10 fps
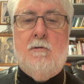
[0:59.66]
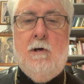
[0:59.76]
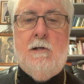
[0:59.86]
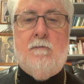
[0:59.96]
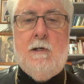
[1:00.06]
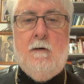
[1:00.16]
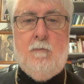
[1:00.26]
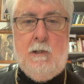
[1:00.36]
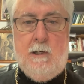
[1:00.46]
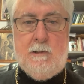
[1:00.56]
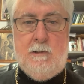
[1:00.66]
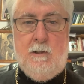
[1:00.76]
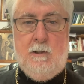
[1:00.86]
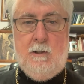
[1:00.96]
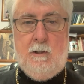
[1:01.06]
treasury of
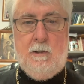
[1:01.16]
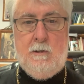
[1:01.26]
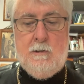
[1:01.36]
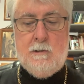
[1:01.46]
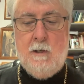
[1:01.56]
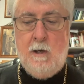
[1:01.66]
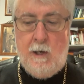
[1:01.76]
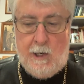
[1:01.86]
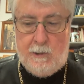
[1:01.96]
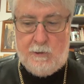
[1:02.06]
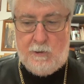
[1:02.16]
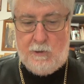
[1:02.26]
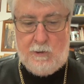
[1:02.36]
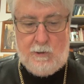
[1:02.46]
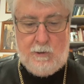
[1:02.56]
blessings, and
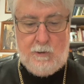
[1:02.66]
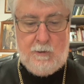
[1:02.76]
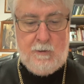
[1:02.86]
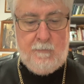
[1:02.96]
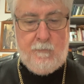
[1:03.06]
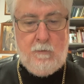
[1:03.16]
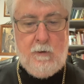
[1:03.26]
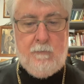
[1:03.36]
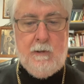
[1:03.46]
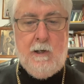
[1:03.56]
giver of